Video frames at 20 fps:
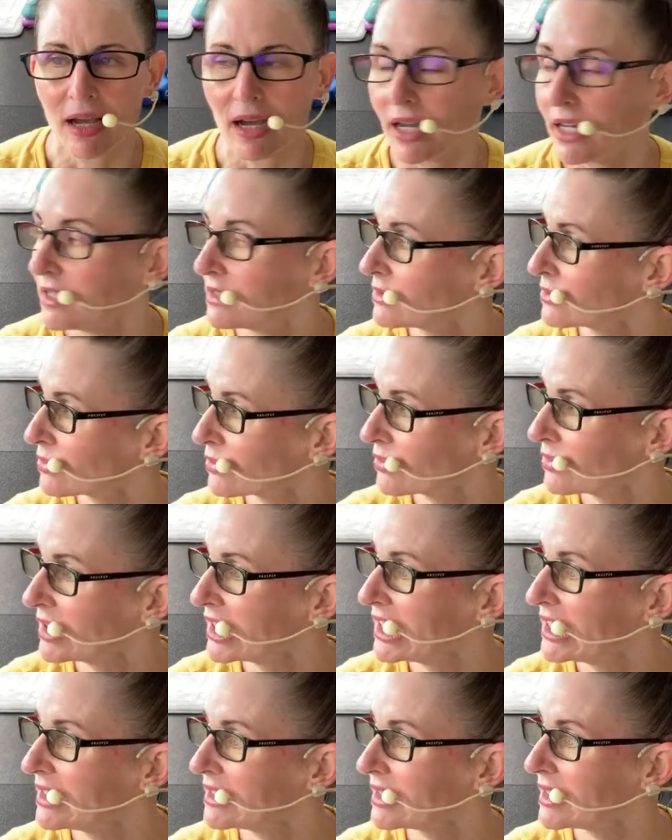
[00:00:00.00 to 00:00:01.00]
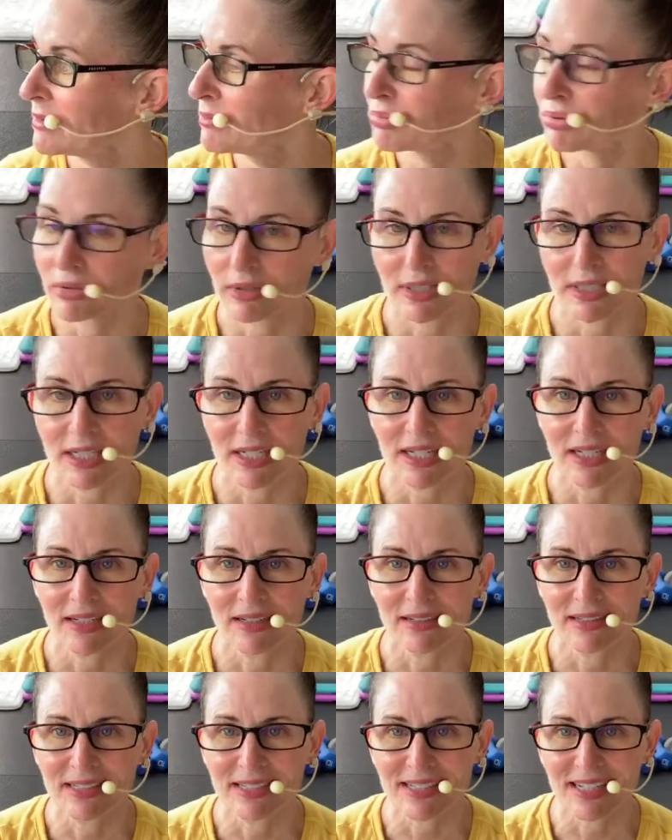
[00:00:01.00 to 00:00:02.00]
It's really pretty
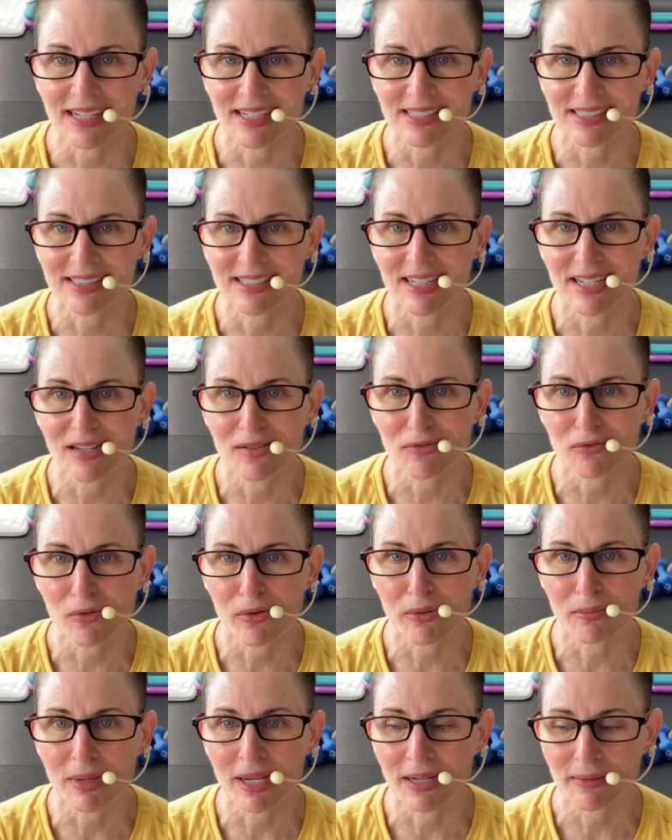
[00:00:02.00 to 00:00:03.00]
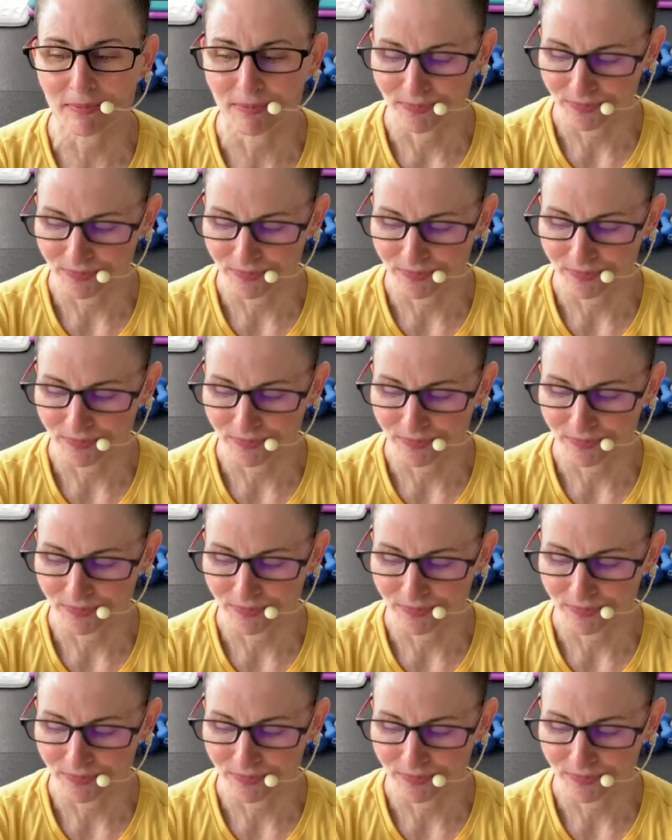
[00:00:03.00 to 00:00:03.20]
here in Tennessee for me.